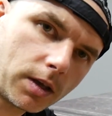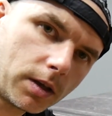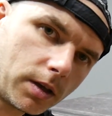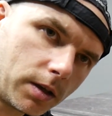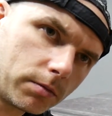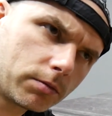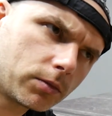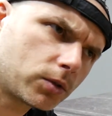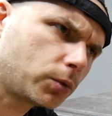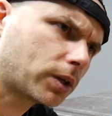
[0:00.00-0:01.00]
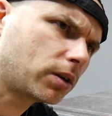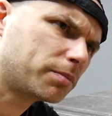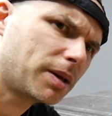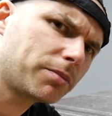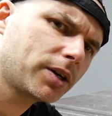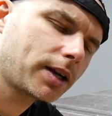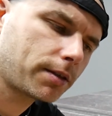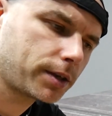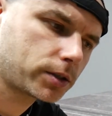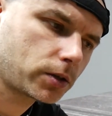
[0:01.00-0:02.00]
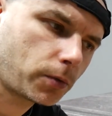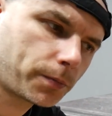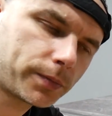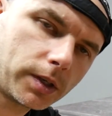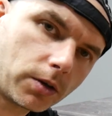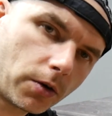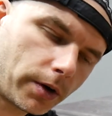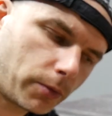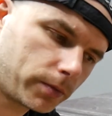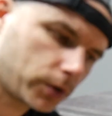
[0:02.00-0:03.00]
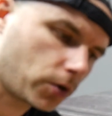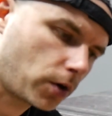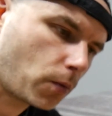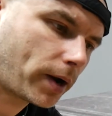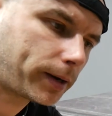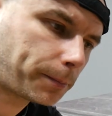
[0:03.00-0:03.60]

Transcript: Do we call it membrane? I think so, the Gore one.